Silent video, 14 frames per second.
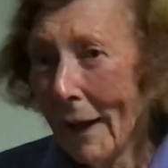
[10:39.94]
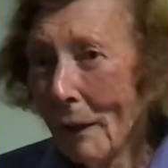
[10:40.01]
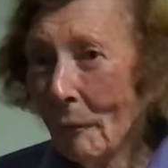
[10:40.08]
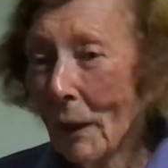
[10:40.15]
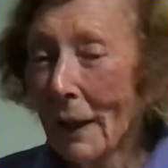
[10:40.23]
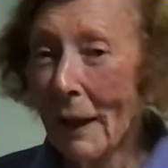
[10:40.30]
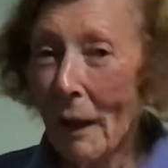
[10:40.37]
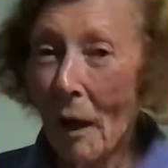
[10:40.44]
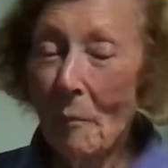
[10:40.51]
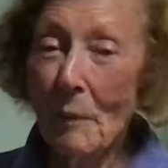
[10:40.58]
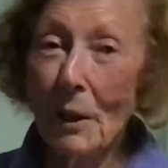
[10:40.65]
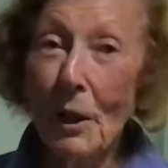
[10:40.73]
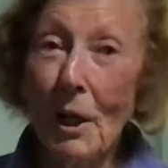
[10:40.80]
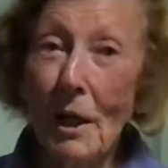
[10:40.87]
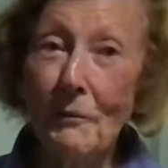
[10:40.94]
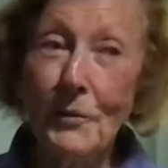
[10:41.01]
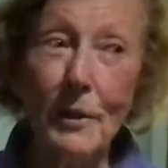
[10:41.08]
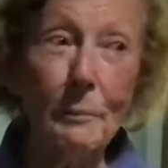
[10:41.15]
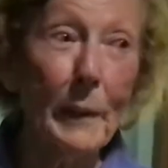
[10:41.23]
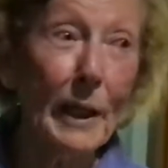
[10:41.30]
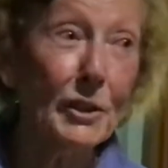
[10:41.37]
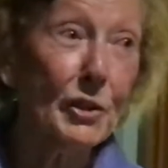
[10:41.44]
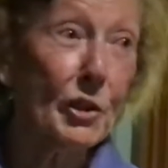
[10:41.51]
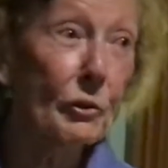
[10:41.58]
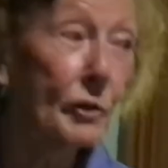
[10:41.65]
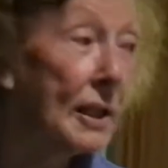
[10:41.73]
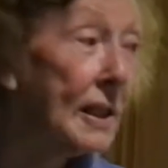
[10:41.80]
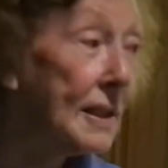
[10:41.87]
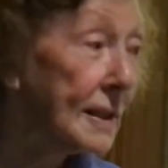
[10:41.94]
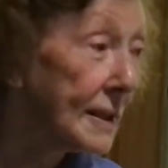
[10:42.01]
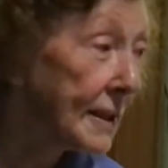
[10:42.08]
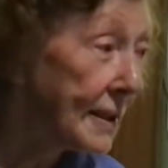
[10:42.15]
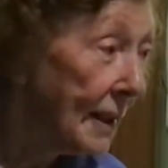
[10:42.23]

Well, I'm alive to bash your ears.